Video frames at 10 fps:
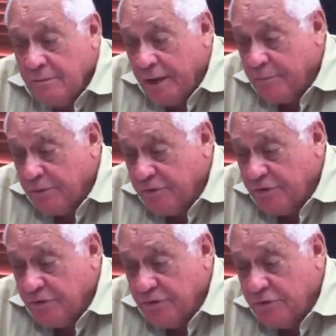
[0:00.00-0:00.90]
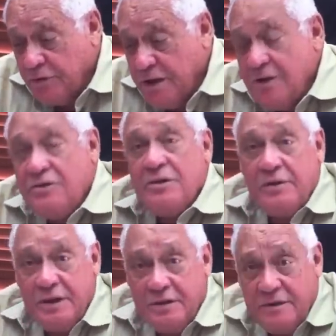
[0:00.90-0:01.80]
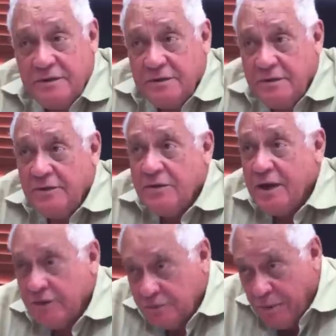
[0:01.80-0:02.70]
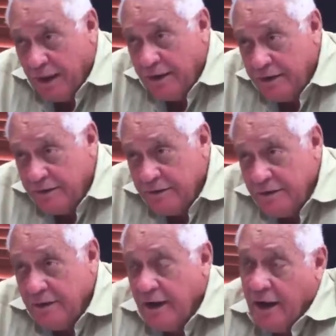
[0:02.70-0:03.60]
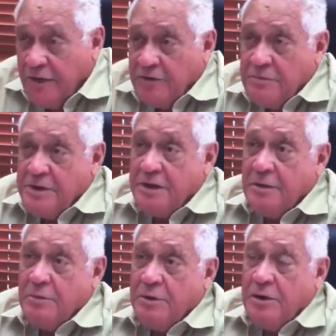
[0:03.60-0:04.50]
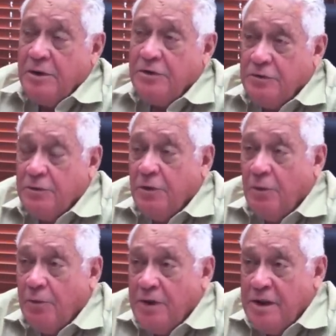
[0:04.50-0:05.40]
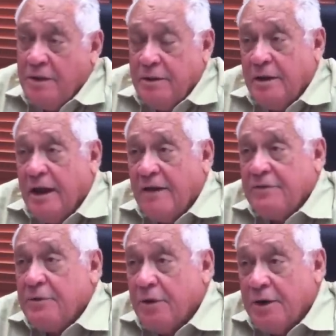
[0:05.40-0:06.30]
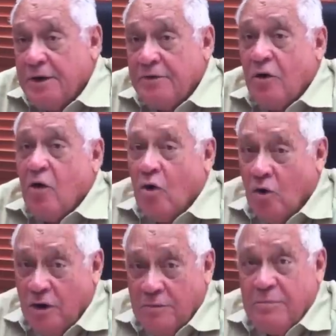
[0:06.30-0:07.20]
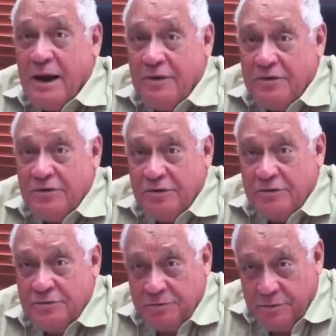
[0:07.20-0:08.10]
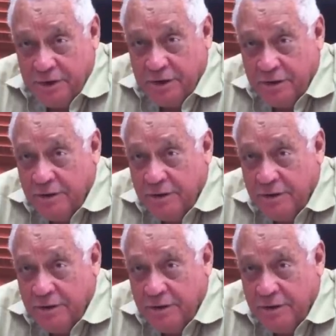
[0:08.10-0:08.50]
My process is to integrate it, to expand it, and to be able to have it running to all the parishes of Jamaica.